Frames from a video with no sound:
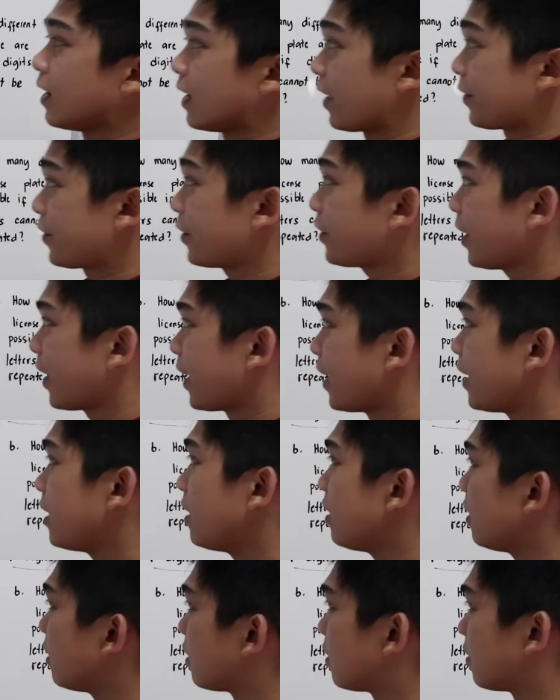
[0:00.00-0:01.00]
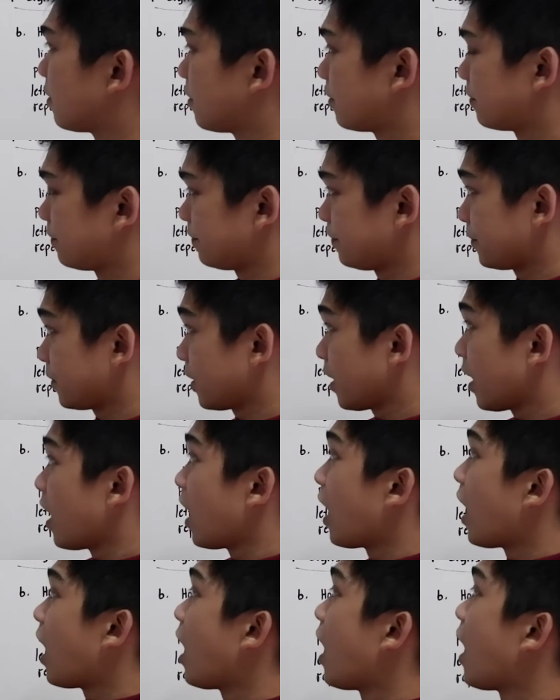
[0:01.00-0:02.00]
Letter A,
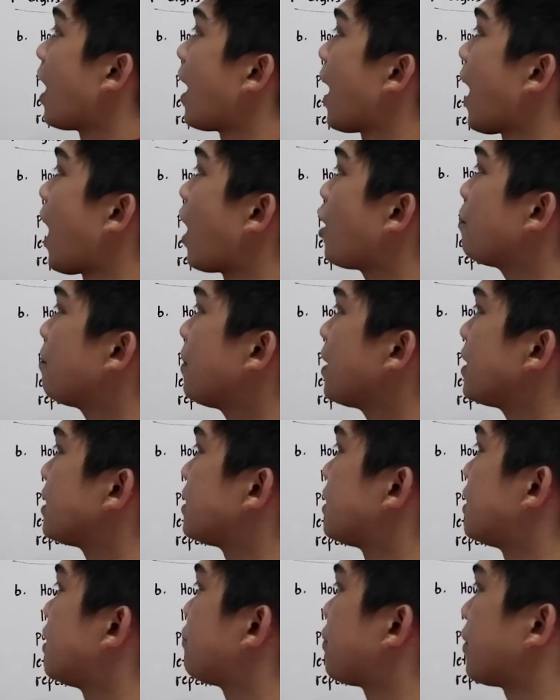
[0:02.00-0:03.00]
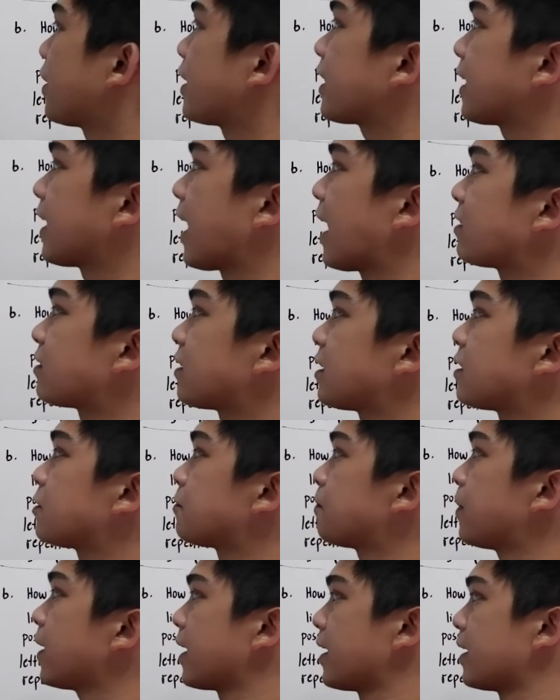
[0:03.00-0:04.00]
how many different
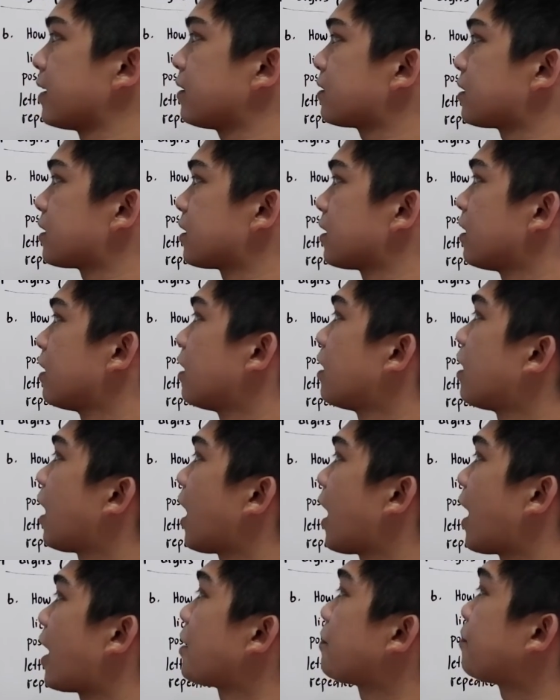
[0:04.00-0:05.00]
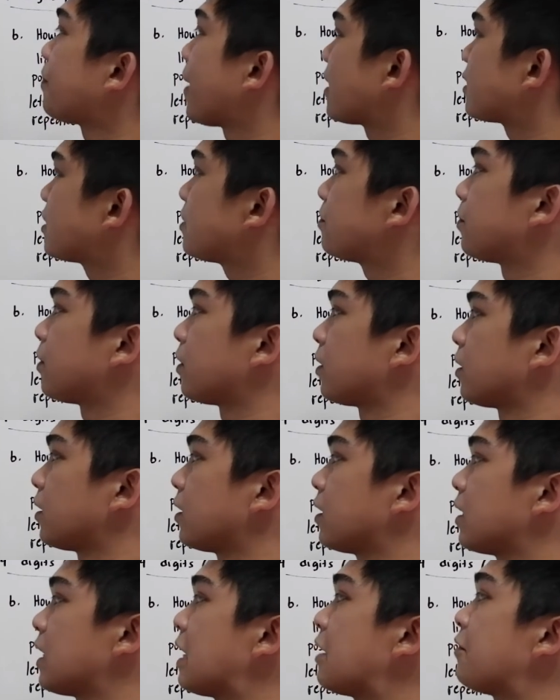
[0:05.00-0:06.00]
license plates are
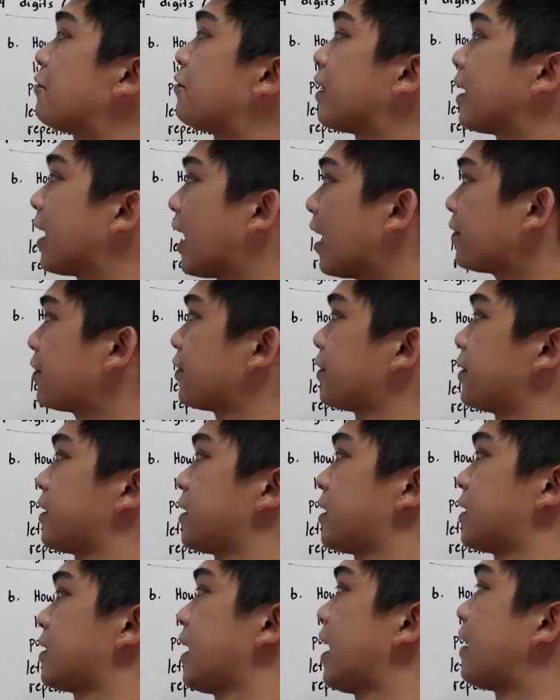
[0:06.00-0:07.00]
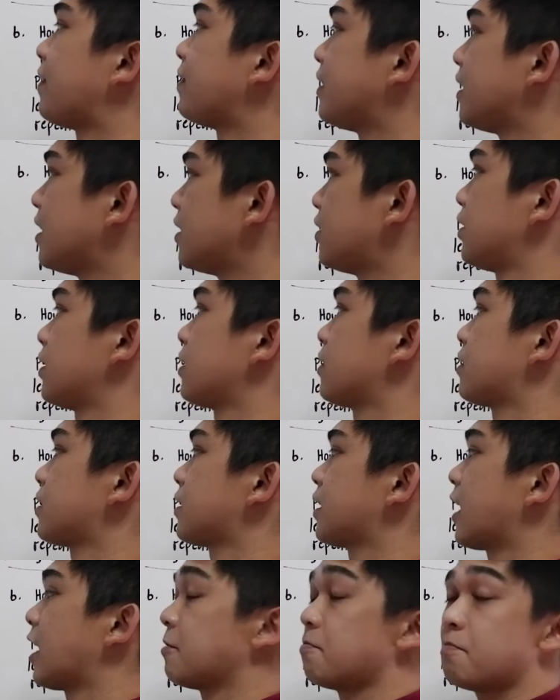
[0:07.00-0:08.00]
possible if letters and
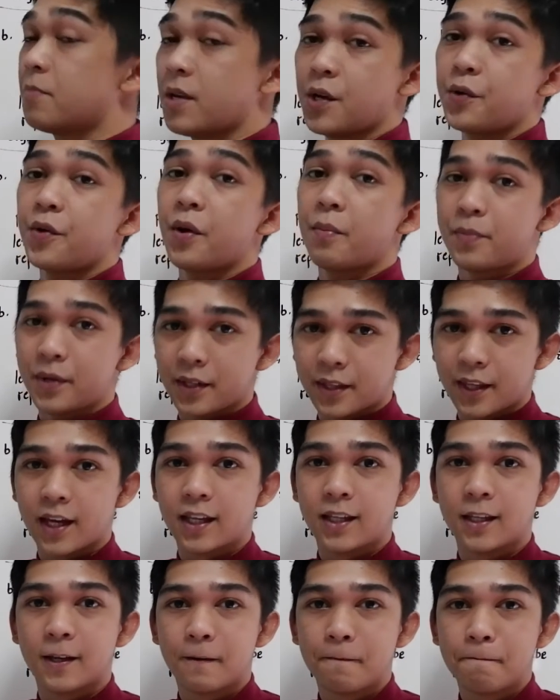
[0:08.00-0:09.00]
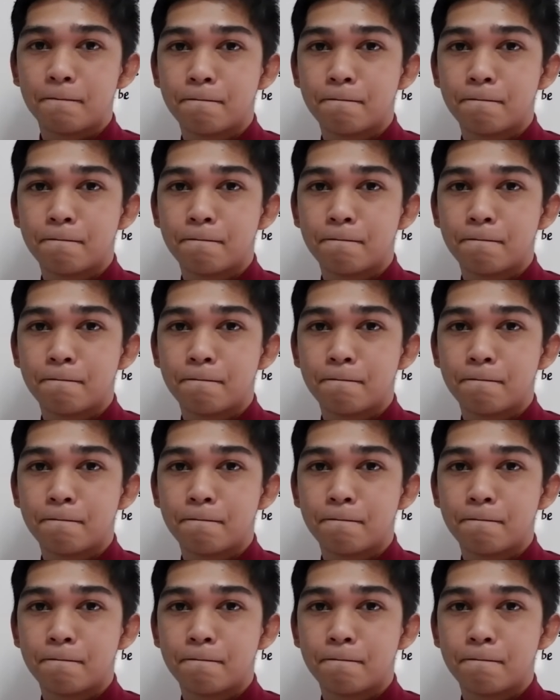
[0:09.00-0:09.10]
digits can be repeated?